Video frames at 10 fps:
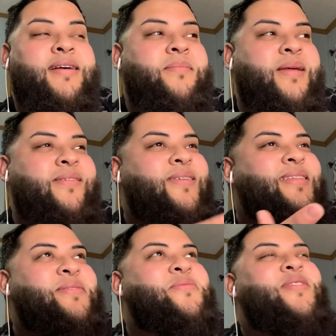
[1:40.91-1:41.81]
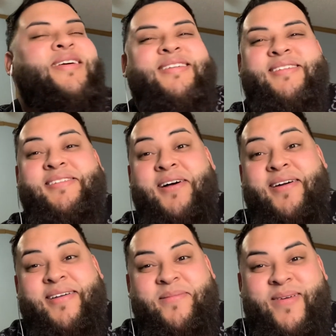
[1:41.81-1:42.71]
I'm like, what the fuck is he
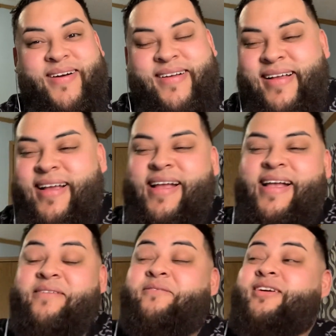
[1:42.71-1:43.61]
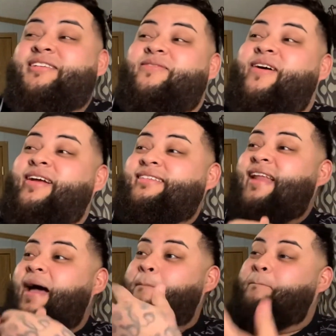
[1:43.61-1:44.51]
talking about? First of all, it's
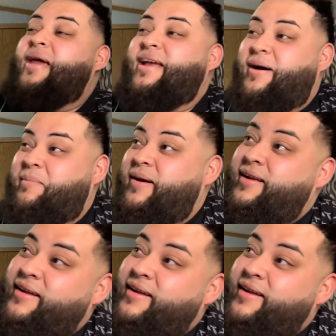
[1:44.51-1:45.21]
not makeup.